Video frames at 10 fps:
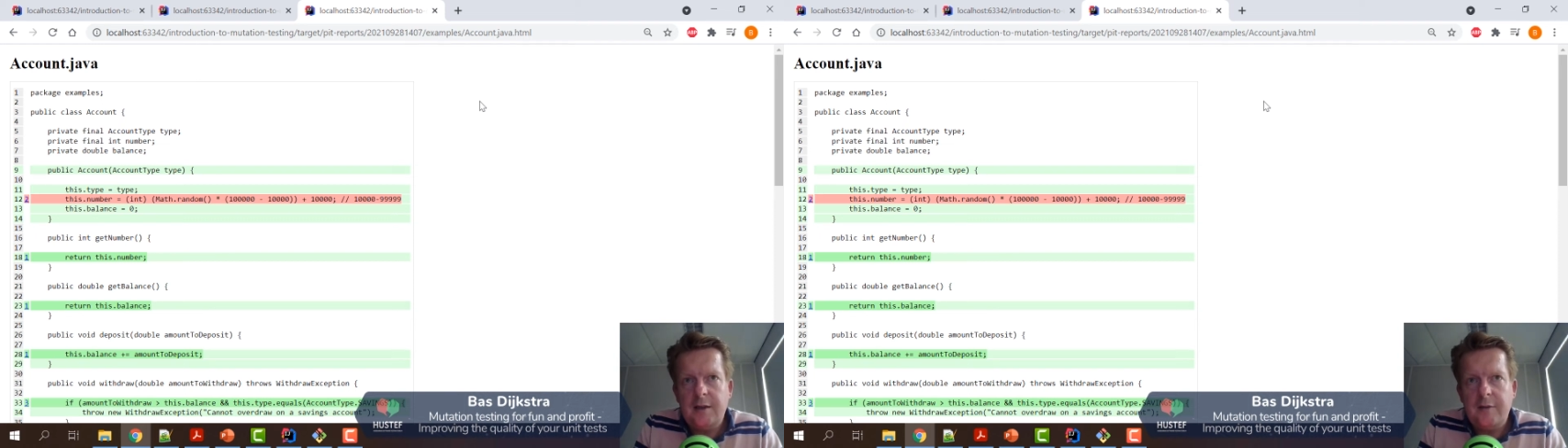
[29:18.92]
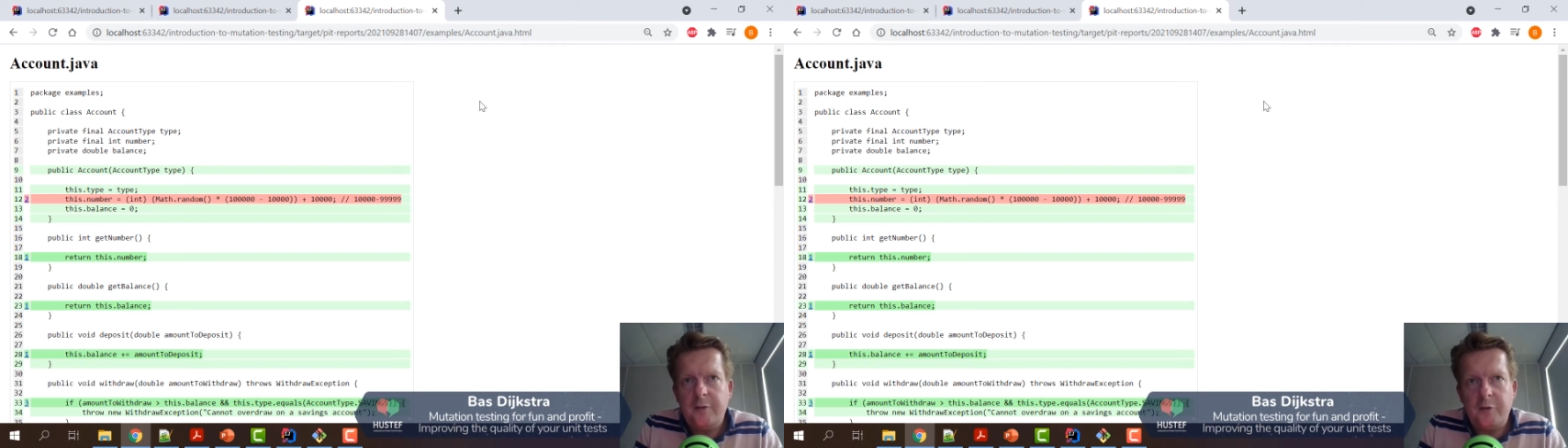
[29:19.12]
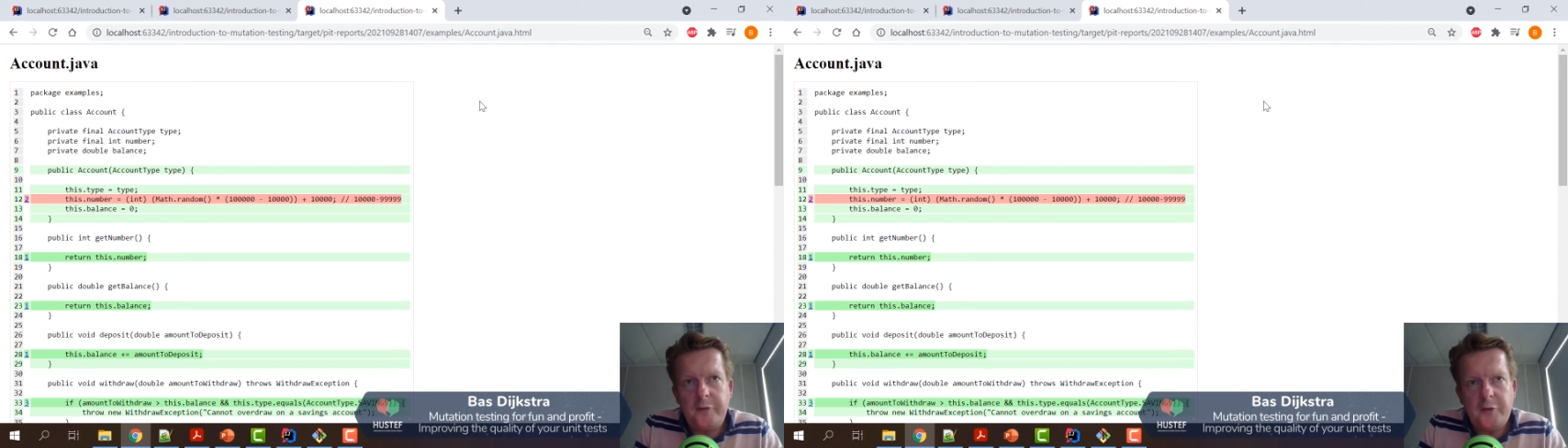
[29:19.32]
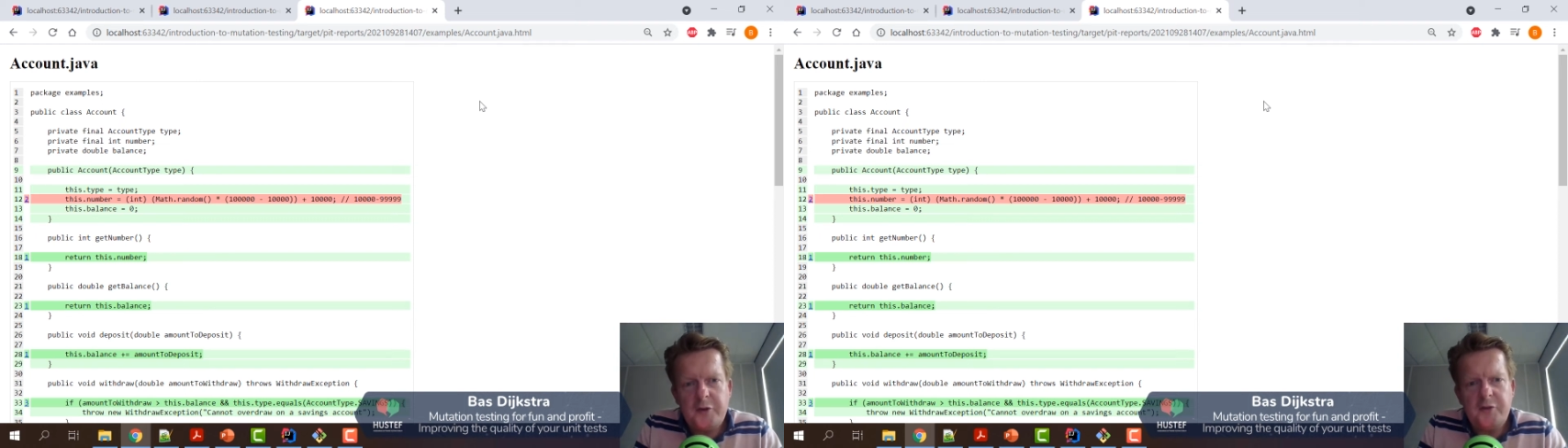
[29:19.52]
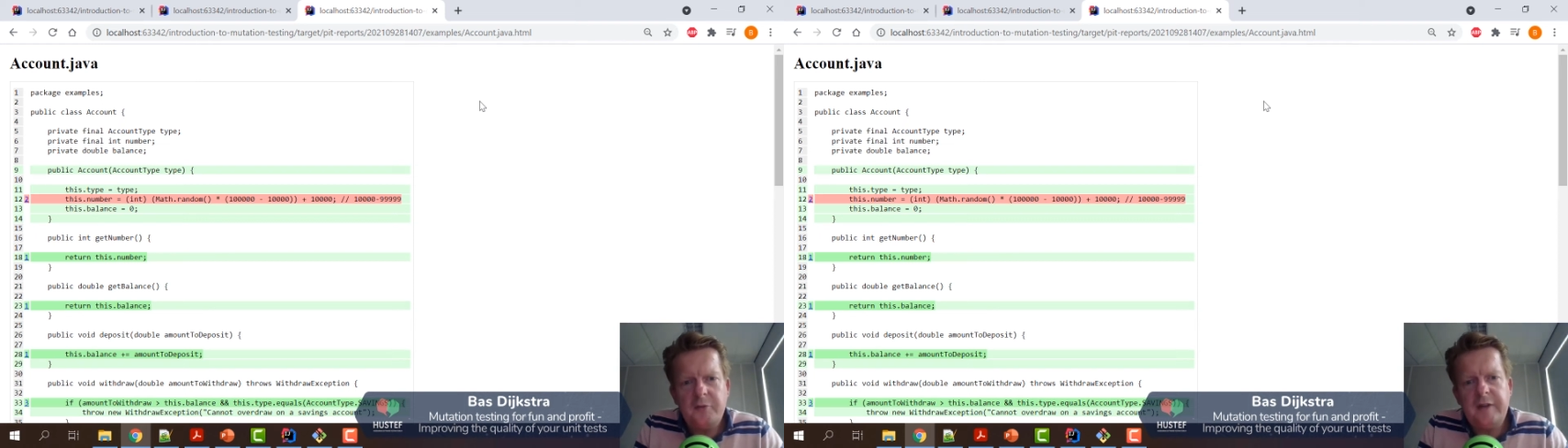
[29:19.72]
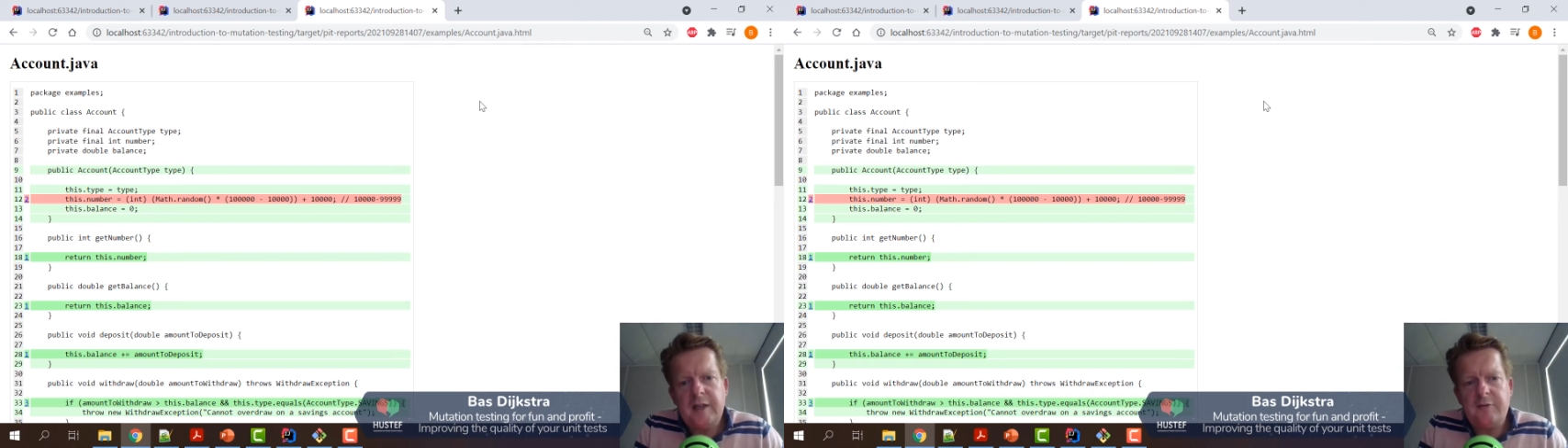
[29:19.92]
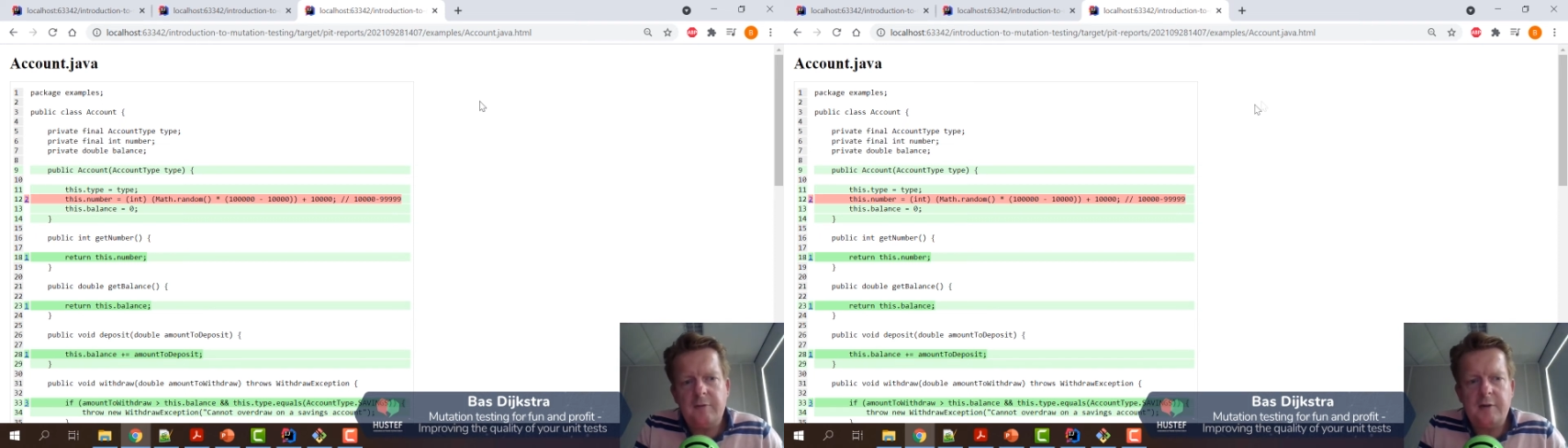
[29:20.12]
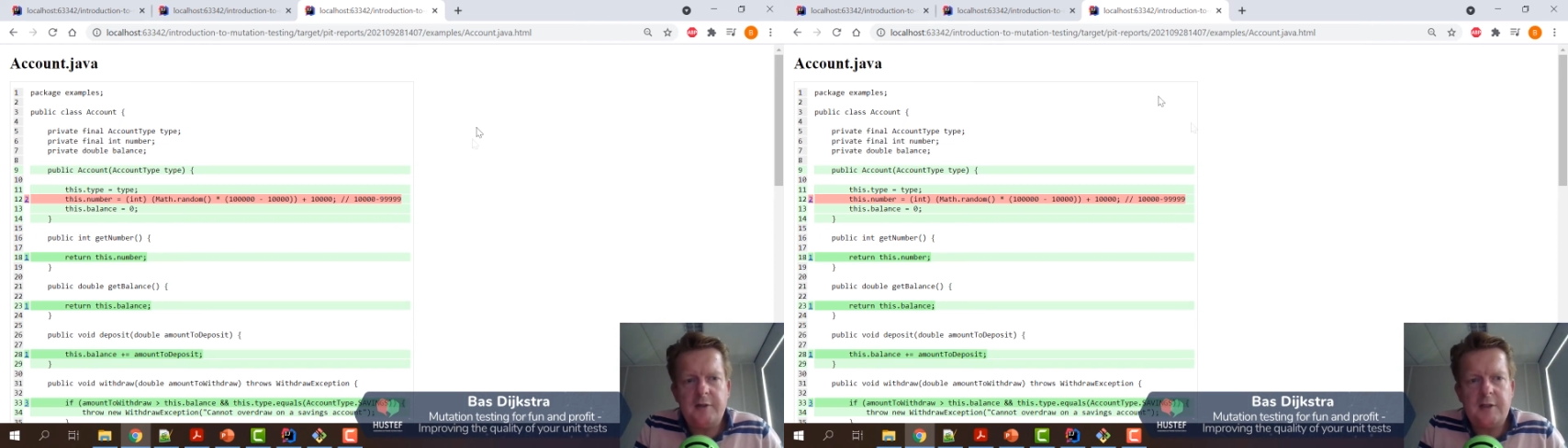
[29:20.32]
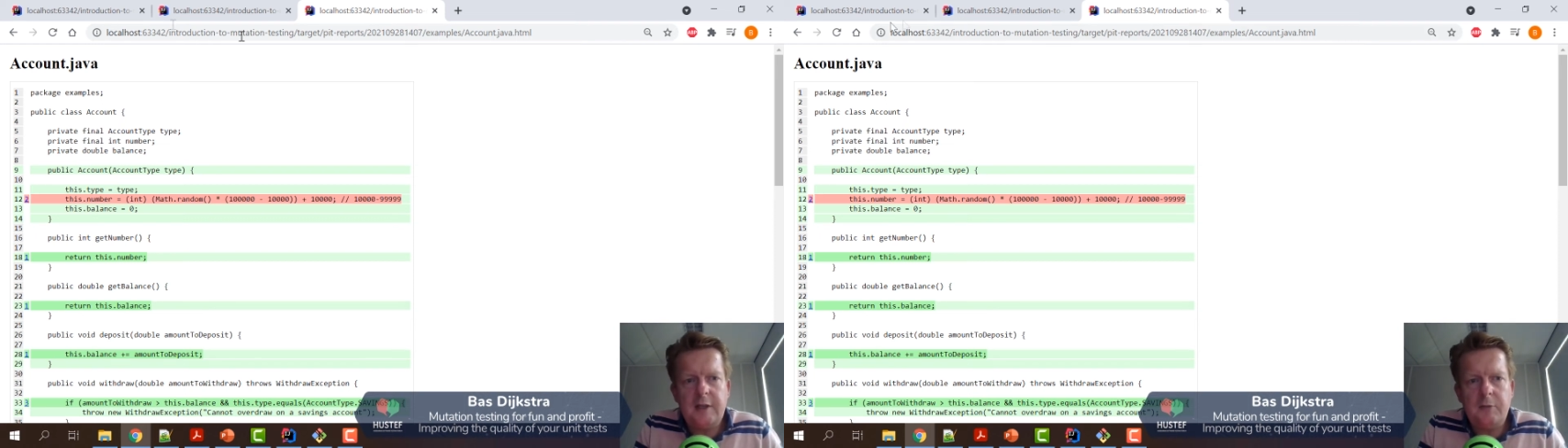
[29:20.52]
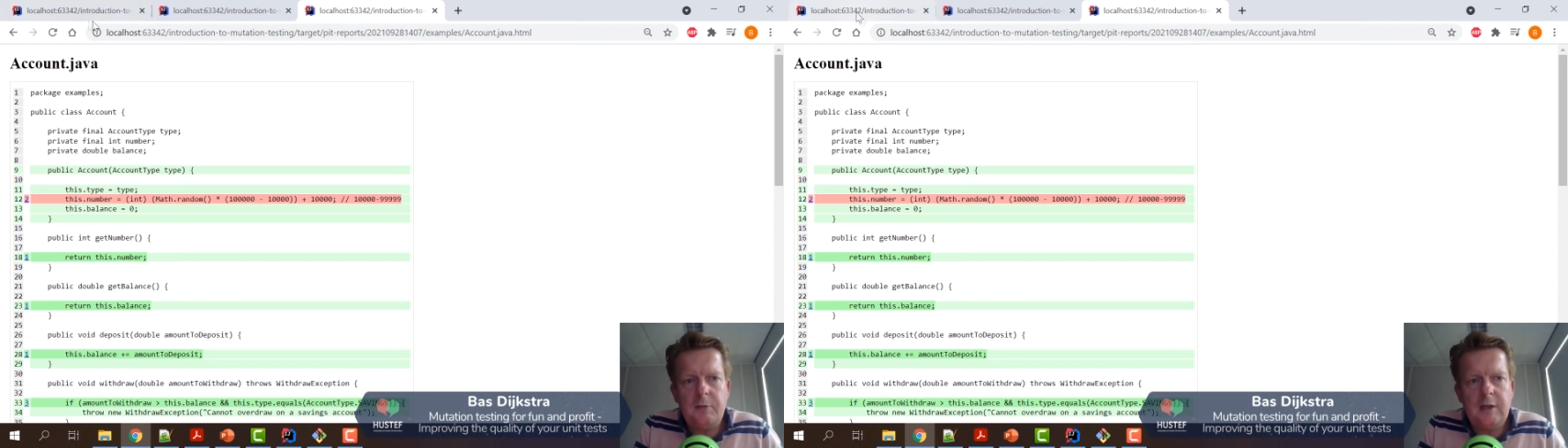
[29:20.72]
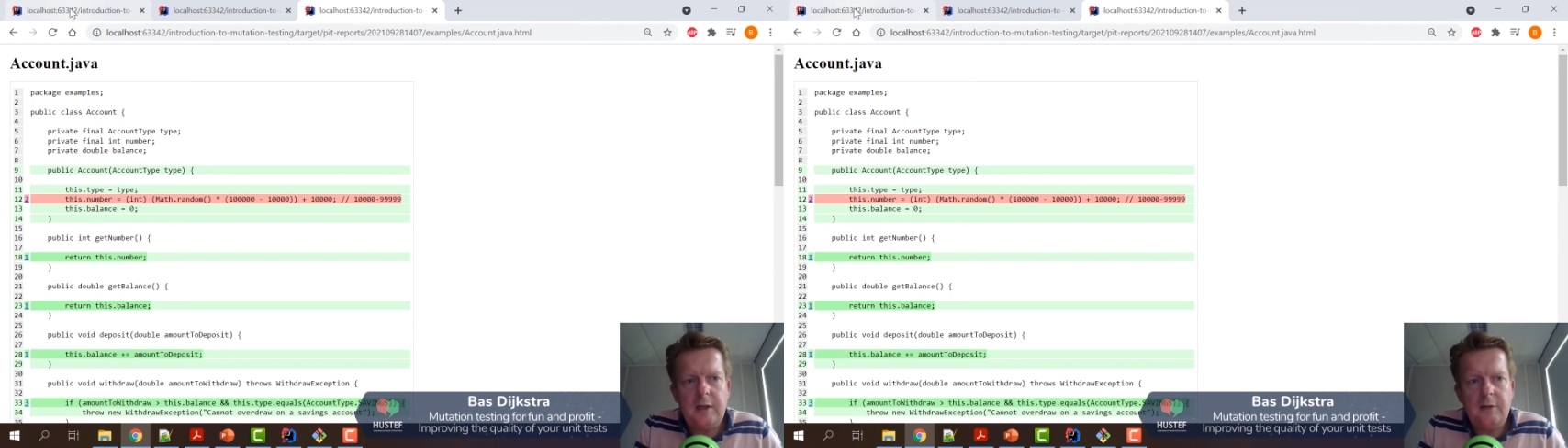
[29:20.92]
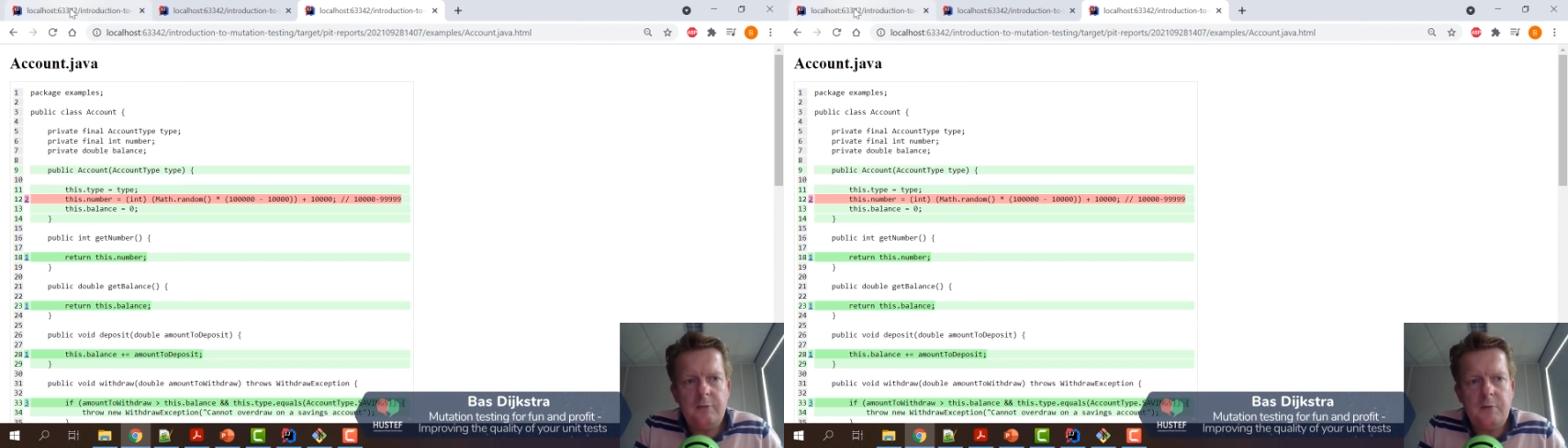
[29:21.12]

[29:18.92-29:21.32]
for the first two test runs that we did,